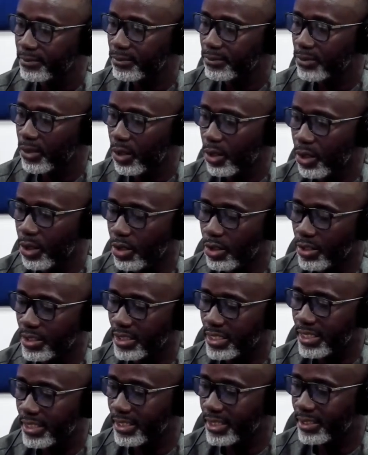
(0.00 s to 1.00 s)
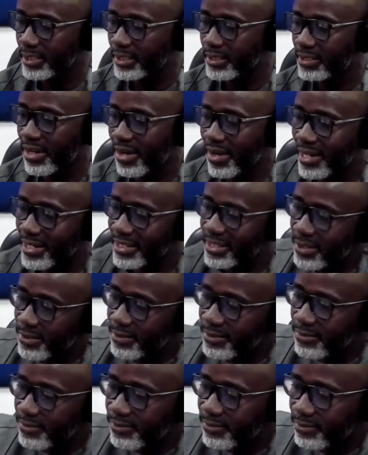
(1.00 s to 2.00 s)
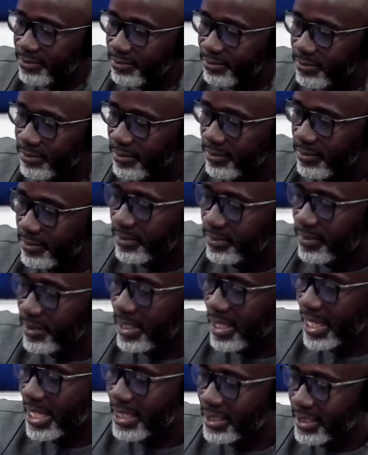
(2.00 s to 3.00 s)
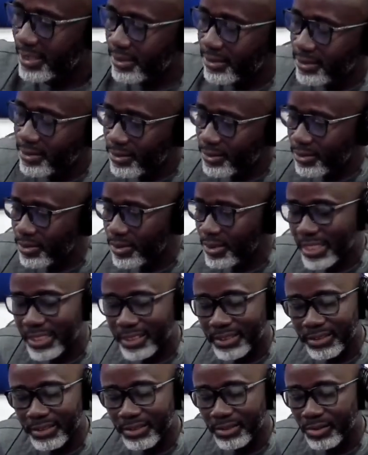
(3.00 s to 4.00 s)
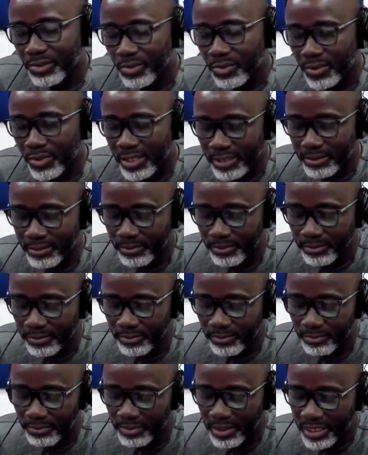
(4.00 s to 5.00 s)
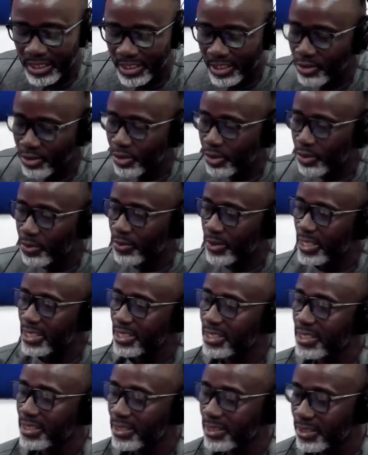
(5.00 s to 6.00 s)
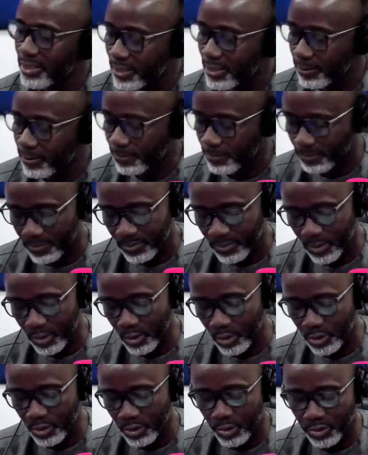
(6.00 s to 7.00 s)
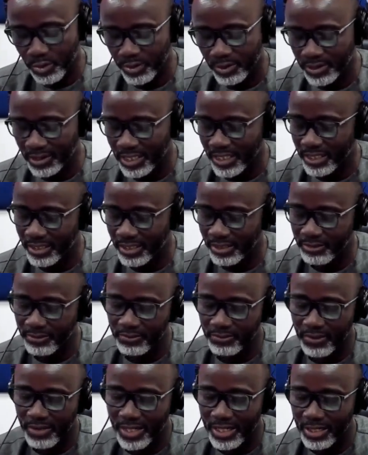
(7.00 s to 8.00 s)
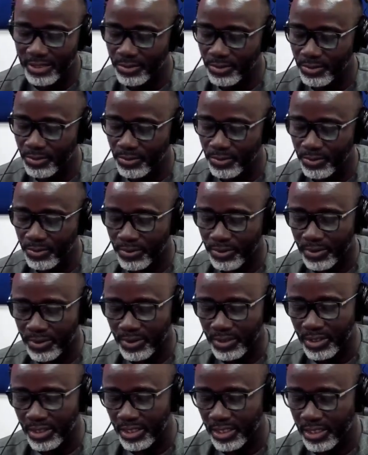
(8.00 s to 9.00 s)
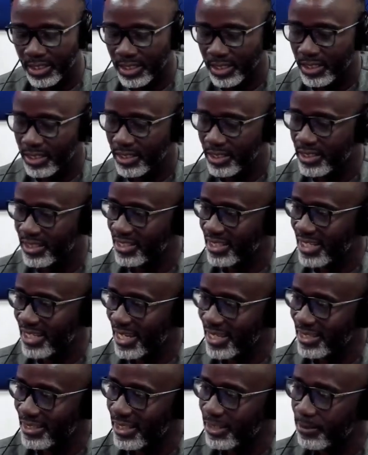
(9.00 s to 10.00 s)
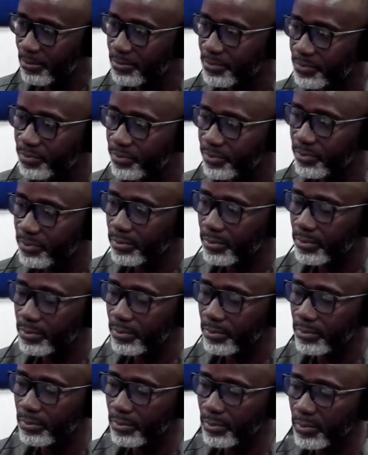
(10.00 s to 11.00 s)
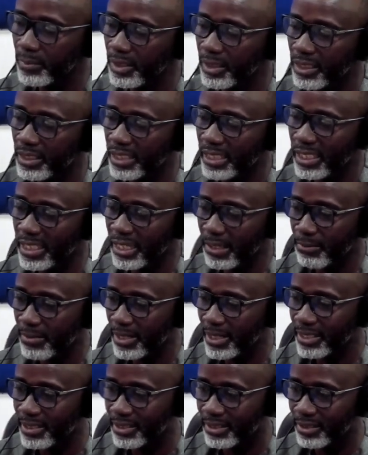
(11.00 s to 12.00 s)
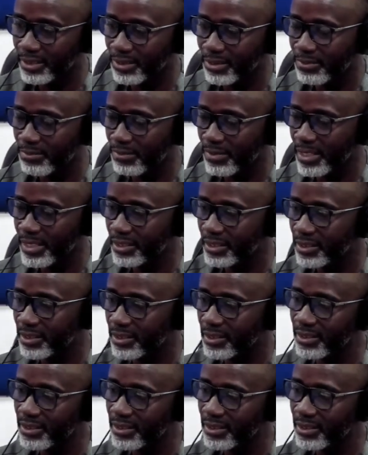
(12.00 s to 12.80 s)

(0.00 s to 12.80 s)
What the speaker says: all the interactive handles so that you can bring in your questions or your concerns for us to discuss them. The number still remains